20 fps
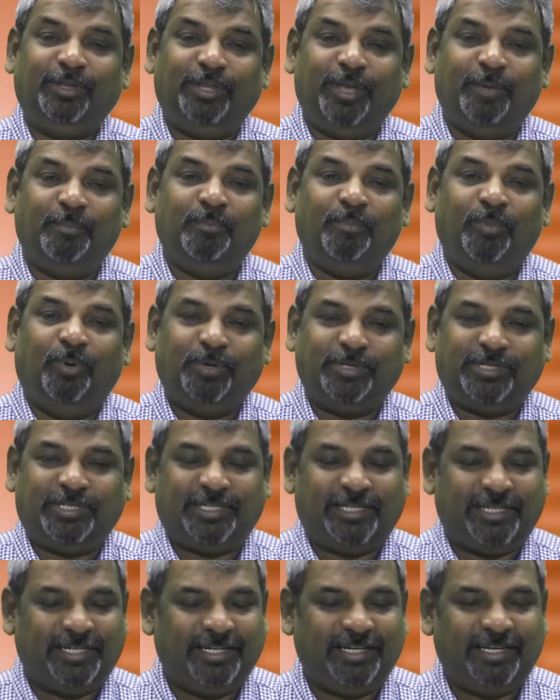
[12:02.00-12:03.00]
the
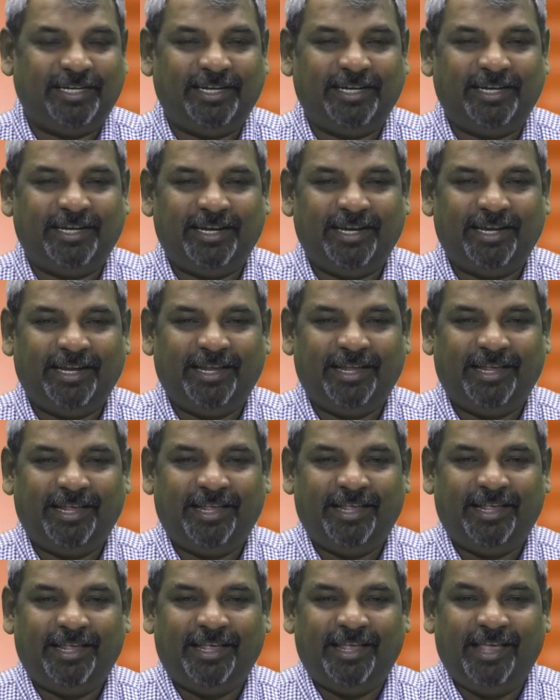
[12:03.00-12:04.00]
most?
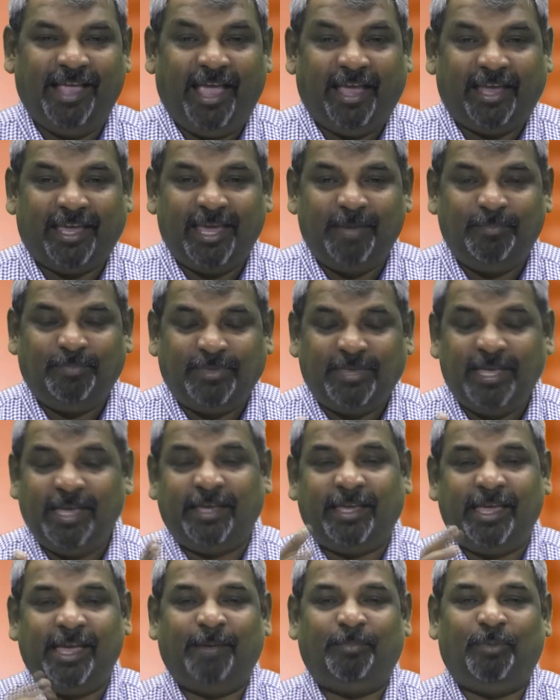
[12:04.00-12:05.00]
Keep
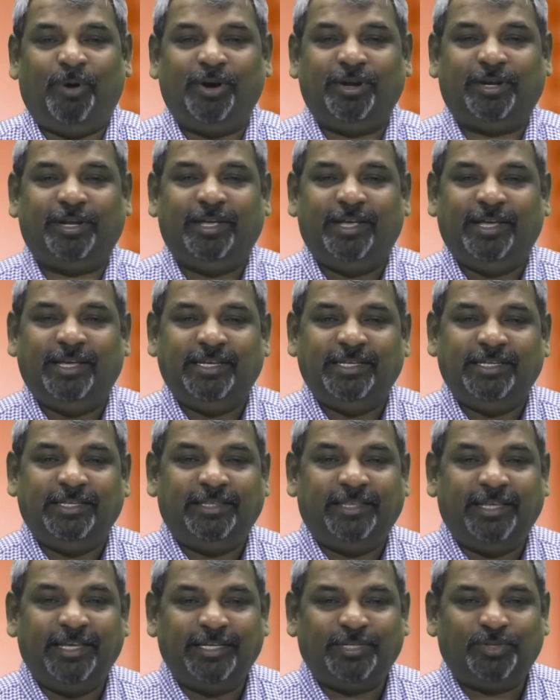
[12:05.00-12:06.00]
thinking about
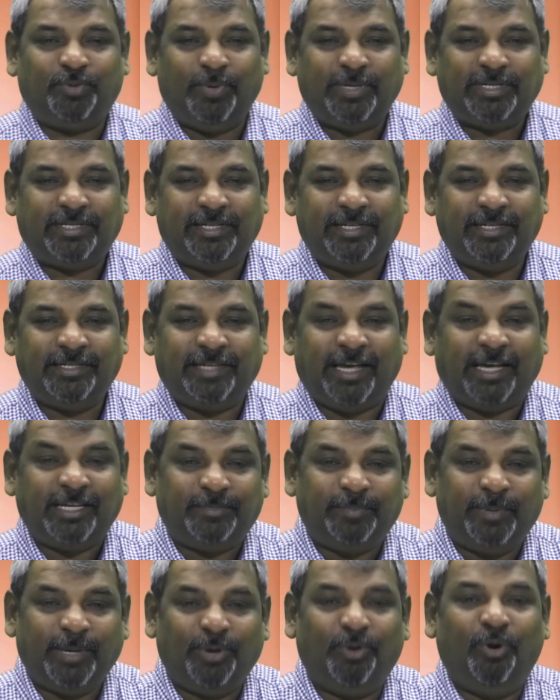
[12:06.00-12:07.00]
these questions
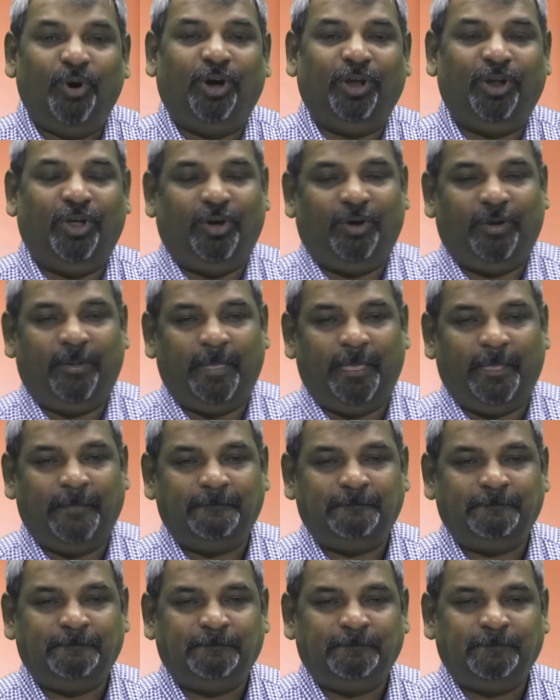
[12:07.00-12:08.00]
as we go along.
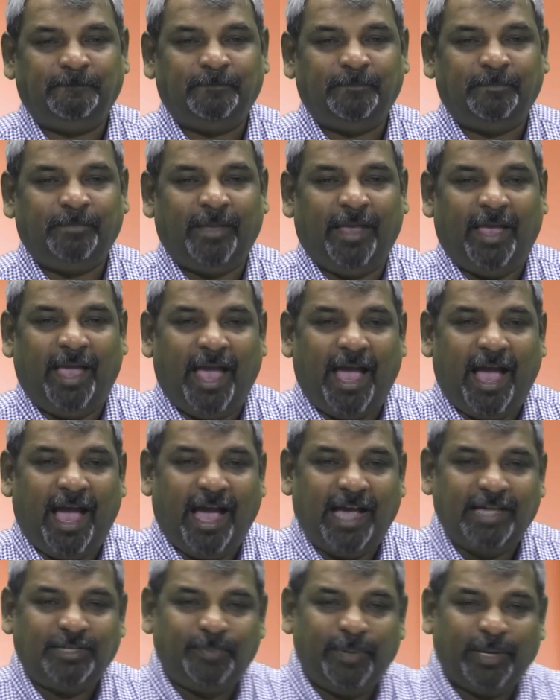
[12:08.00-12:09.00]

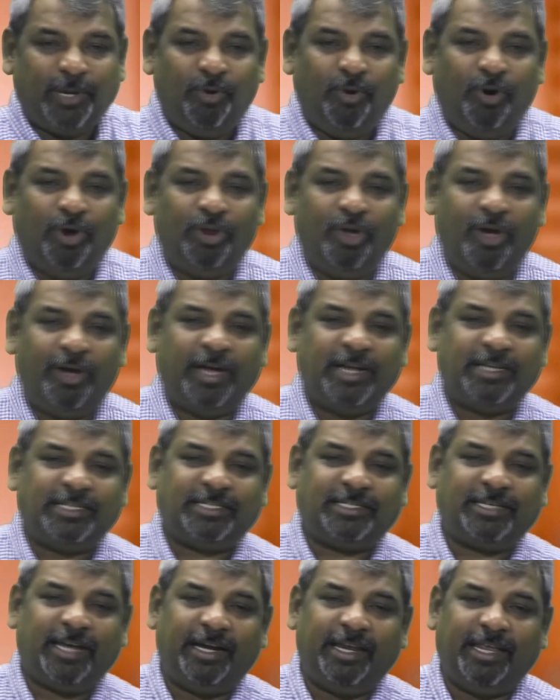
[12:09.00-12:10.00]
As we go along our
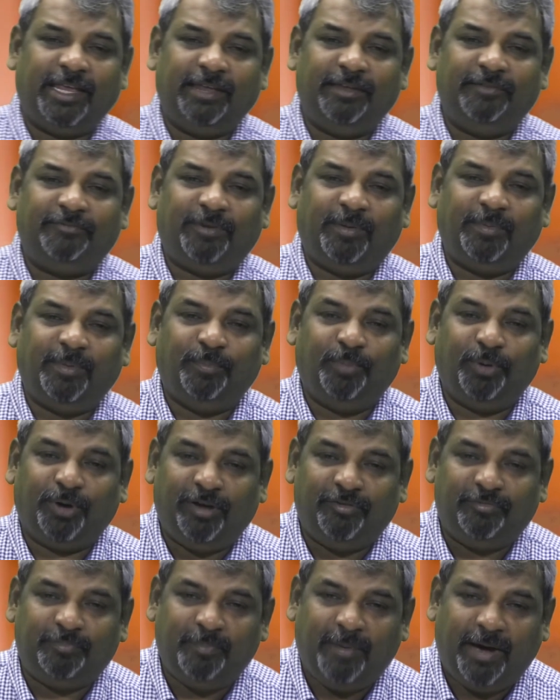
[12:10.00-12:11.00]
study from the
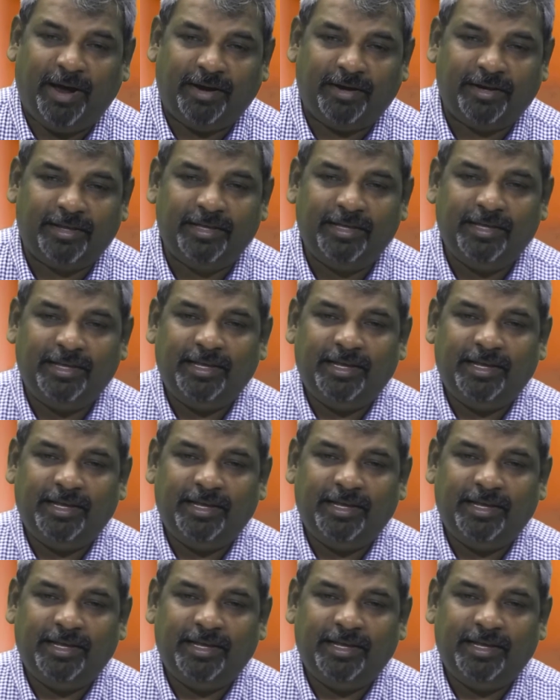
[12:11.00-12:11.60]
book of Mark,